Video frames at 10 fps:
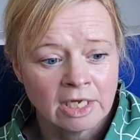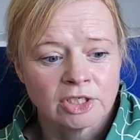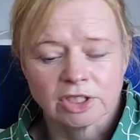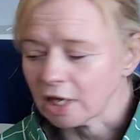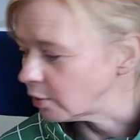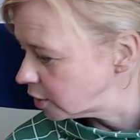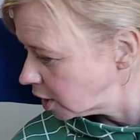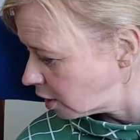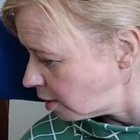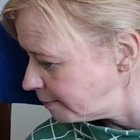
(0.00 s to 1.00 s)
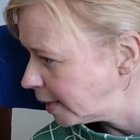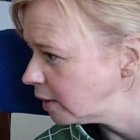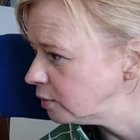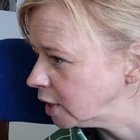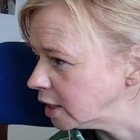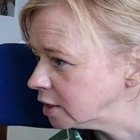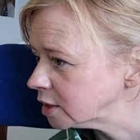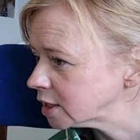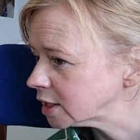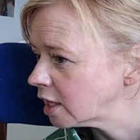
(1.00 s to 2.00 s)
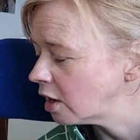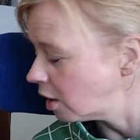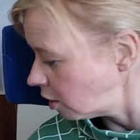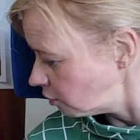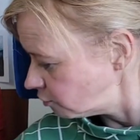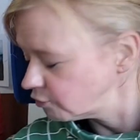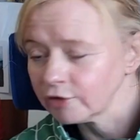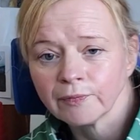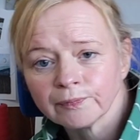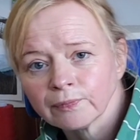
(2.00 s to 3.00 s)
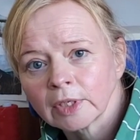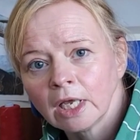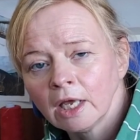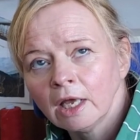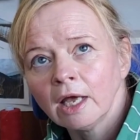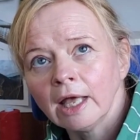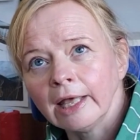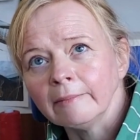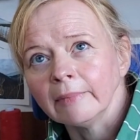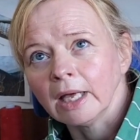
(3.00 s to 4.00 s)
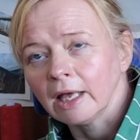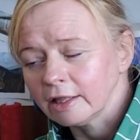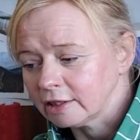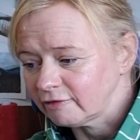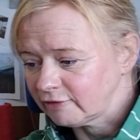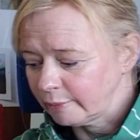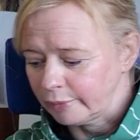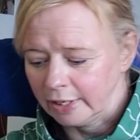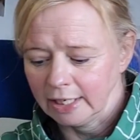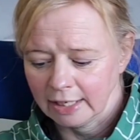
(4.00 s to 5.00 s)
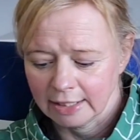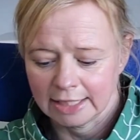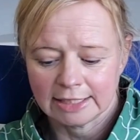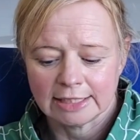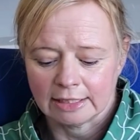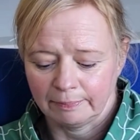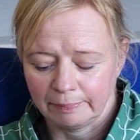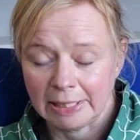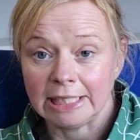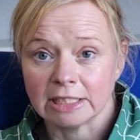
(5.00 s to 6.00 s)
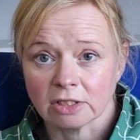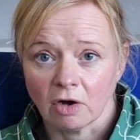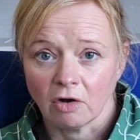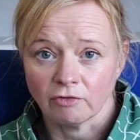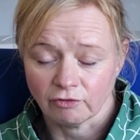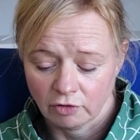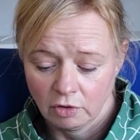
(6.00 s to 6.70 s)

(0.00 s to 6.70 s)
So the components of um, the fabric, this is a piece of